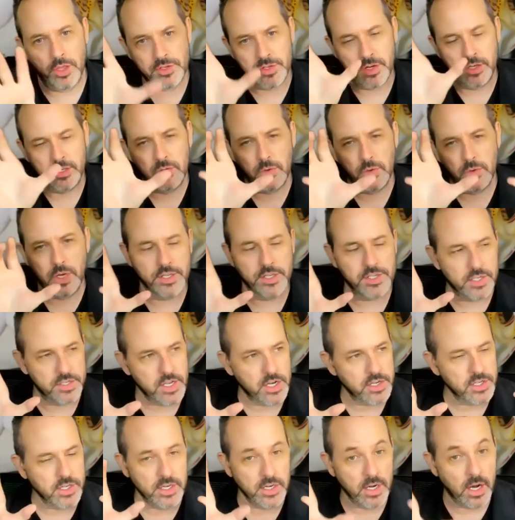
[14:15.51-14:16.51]

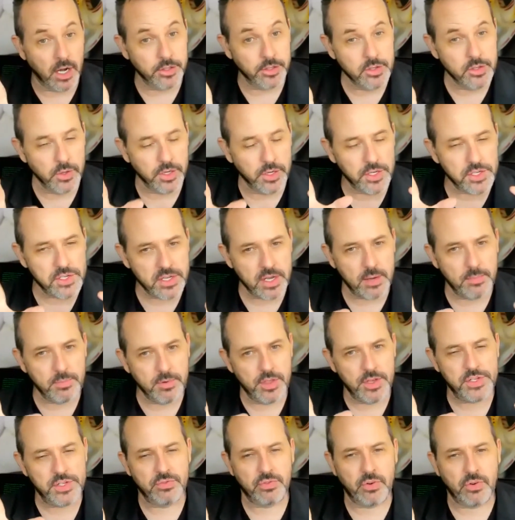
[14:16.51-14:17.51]
is essentially not to
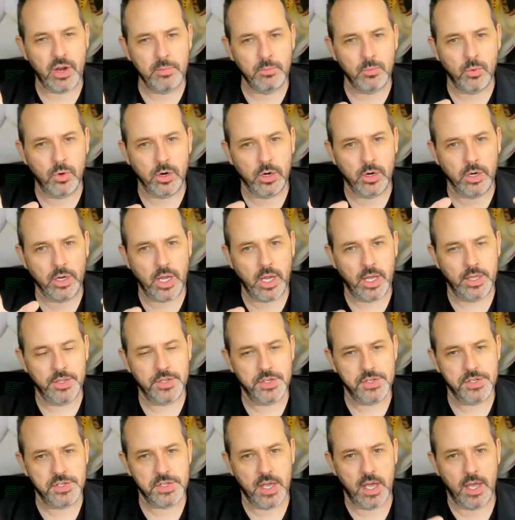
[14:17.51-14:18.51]
accept this framework
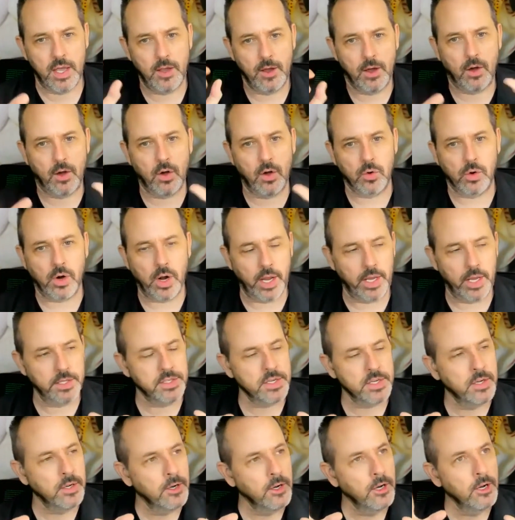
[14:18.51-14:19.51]
and to say, all
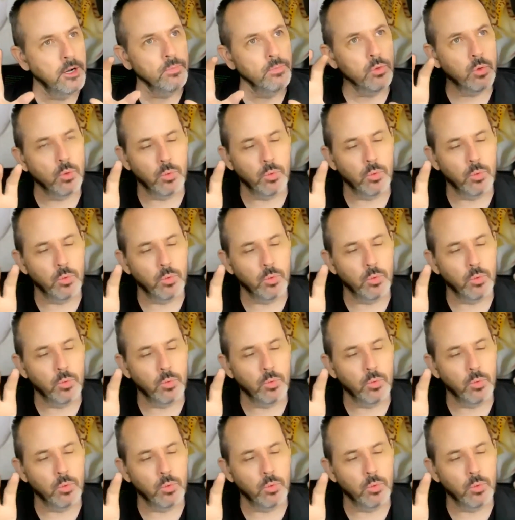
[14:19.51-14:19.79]
right,